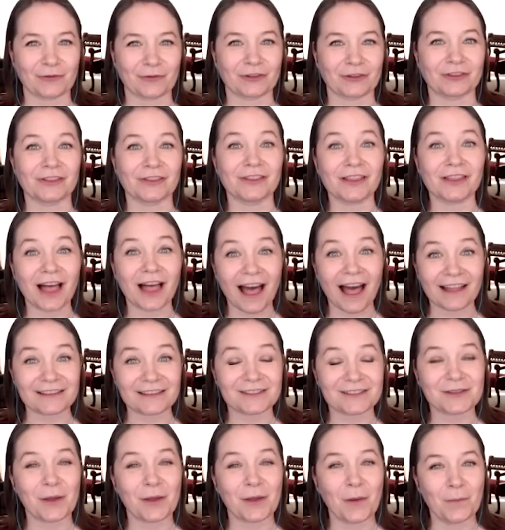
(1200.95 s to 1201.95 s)
for
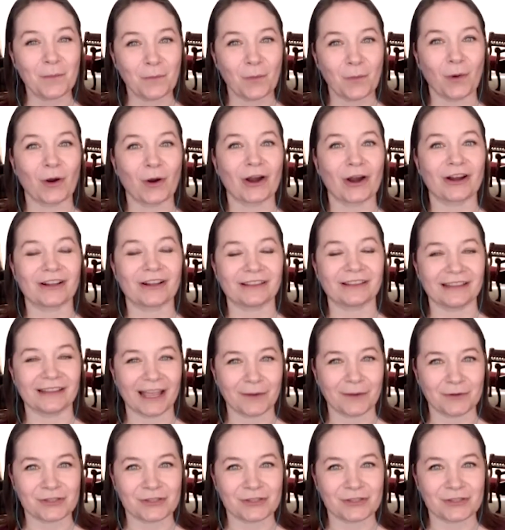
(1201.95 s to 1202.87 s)
lots more language